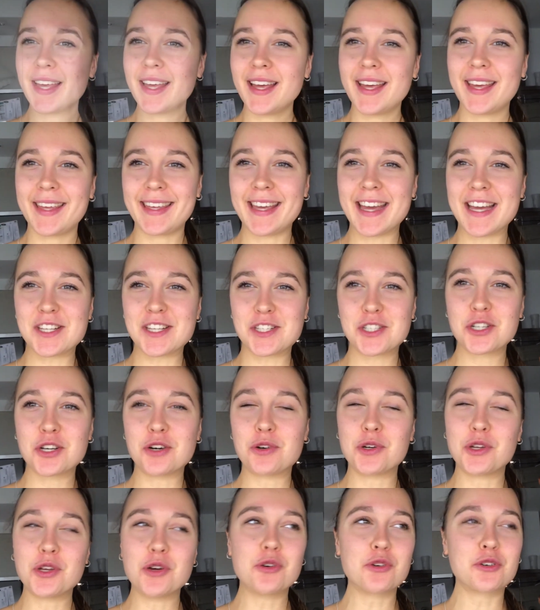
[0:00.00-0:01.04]
Yeah,
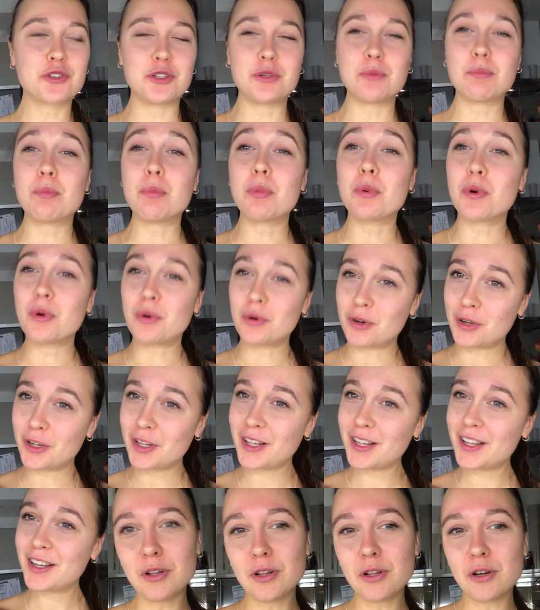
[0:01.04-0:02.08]
so yogurt
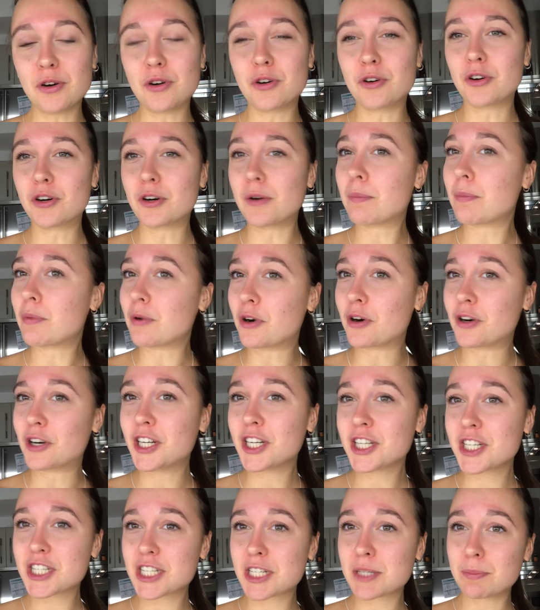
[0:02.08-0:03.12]
bowl or
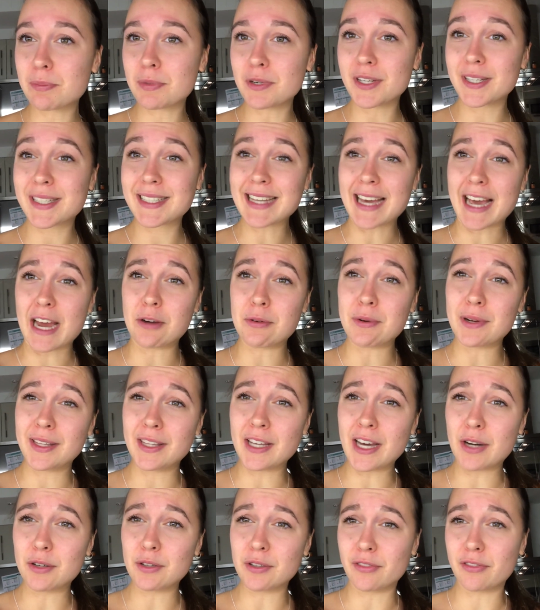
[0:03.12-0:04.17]
porridge, but I ran
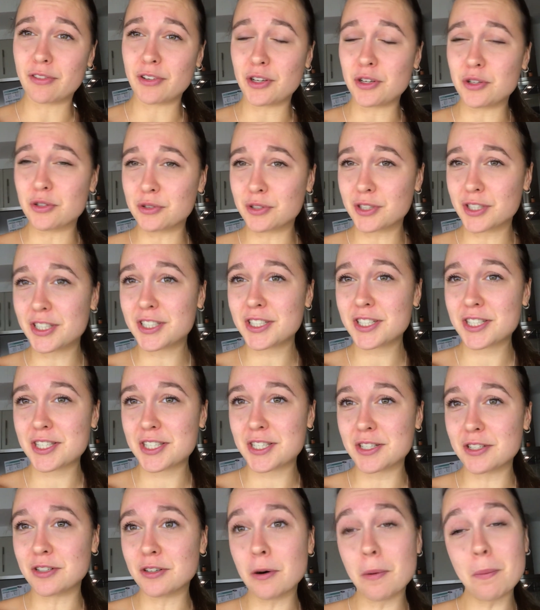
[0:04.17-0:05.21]
out of yogurt,
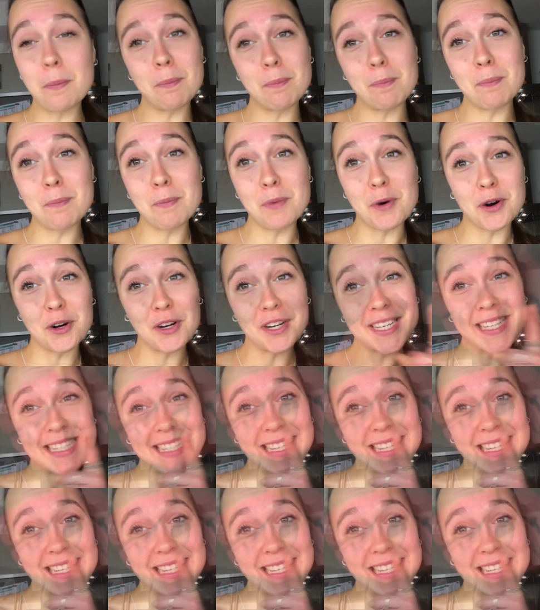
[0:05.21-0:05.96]
so porridge it